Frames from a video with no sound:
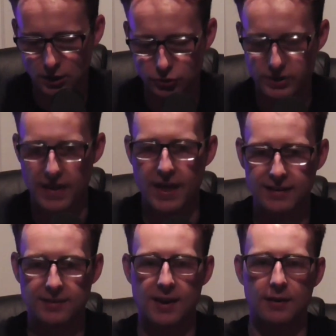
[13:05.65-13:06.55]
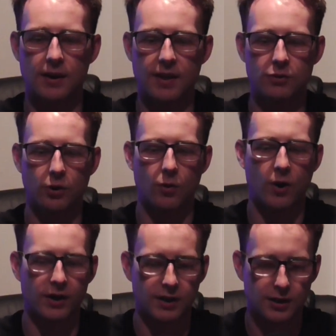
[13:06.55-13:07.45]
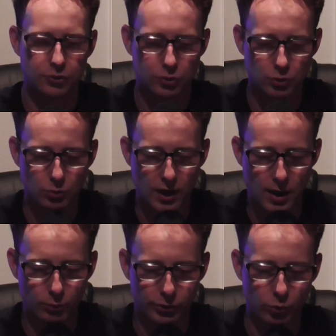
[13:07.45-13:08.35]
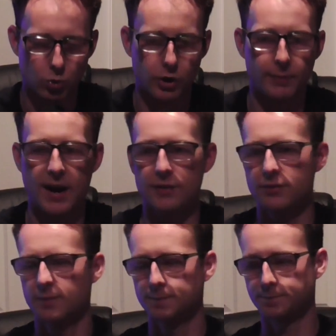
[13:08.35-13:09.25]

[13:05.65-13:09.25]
So, yeah, that's it. That's what I wanted to get to with the quarterbacks.